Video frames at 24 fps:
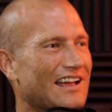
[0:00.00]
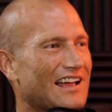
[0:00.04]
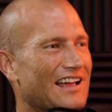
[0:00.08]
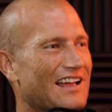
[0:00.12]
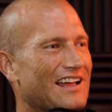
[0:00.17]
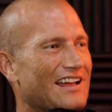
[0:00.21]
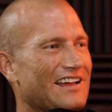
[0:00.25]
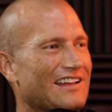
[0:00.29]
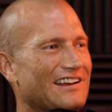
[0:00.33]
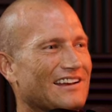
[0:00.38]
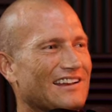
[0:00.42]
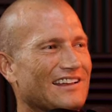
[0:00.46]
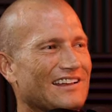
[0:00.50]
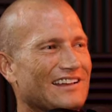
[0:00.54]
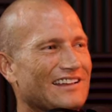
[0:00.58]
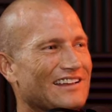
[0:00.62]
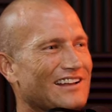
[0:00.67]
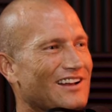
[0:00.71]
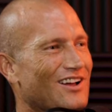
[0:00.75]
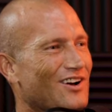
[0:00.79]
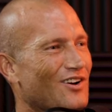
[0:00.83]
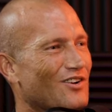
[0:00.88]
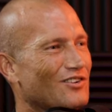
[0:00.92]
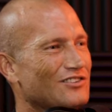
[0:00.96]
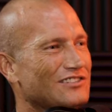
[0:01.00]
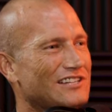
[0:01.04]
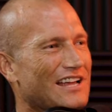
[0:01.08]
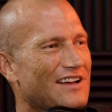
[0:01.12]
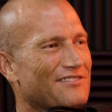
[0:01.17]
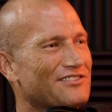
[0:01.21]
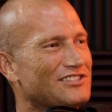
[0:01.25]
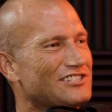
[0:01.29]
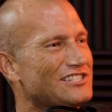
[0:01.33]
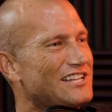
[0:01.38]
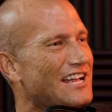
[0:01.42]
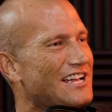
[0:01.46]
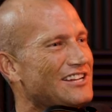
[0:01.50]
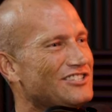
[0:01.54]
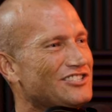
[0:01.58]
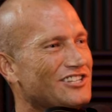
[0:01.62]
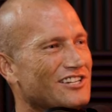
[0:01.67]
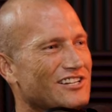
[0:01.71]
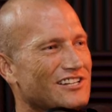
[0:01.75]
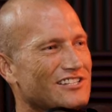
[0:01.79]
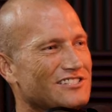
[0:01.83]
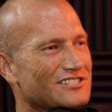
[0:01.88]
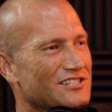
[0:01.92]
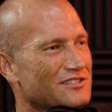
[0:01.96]
And, you know, devastation
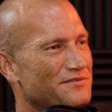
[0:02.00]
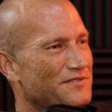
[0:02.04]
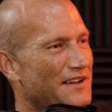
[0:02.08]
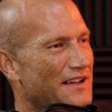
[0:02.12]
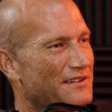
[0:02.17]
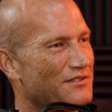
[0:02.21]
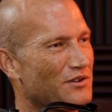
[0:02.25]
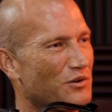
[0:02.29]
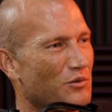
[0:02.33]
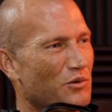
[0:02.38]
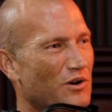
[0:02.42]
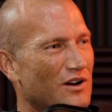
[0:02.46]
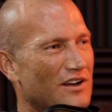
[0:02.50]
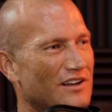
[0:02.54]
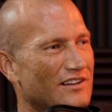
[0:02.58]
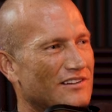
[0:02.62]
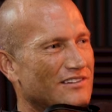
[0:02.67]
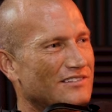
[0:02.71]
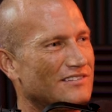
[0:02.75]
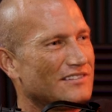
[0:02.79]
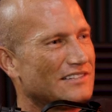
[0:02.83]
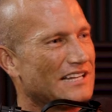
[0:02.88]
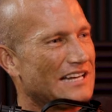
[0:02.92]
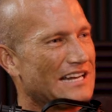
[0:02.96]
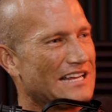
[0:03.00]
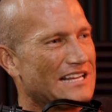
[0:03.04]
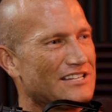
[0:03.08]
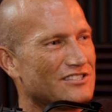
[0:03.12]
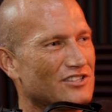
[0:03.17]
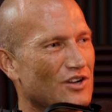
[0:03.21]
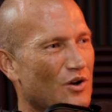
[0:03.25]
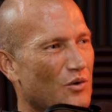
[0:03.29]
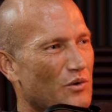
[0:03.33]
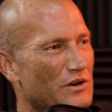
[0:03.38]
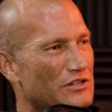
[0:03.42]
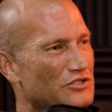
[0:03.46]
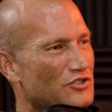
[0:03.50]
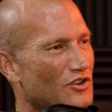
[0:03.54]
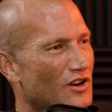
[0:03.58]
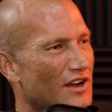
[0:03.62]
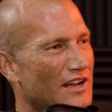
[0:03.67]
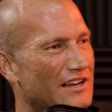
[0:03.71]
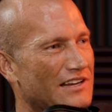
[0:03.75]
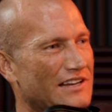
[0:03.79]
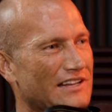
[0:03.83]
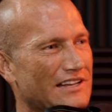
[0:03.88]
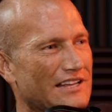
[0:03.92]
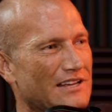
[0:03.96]
is his favorite one, and he's always
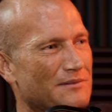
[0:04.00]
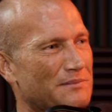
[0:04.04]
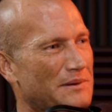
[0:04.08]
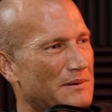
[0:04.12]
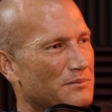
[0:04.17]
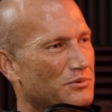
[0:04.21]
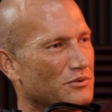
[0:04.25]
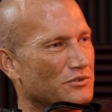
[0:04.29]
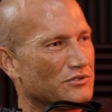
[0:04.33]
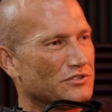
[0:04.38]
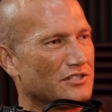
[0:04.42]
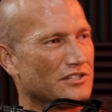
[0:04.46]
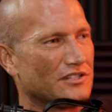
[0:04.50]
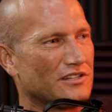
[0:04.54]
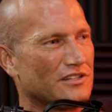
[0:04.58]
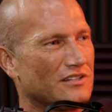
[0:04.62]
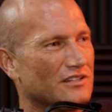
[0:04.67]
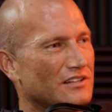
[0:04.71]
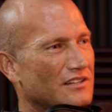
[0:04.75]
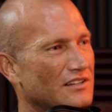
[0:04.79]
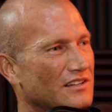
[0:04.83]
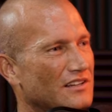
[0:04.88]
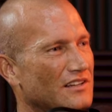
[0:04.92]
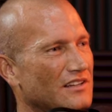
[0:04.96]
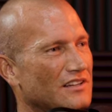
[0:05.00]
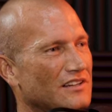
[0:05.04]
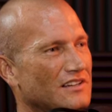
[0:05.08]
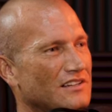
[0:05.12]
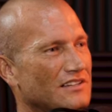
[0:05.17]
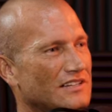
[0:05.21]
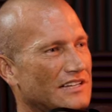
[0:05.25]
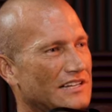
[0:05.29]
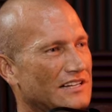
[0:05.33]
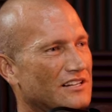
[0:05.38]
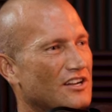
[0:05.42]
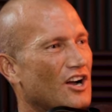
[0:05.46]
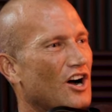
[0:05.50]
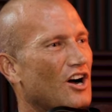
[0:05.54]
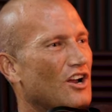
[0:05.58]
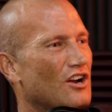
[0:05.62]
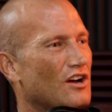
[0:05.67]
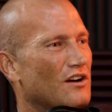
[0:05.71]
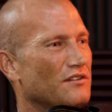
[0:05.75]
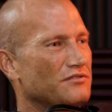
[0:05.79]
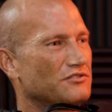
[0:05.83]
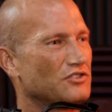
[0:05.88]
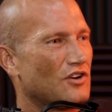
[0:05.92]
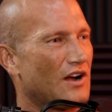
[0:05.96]
trying to get people to get caught
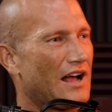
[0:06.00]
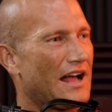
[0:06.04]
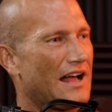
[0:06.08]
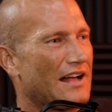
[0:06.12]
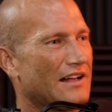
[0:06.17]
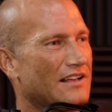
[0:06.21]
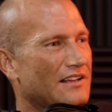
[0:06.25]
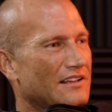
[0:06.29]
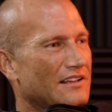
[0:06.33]
off track,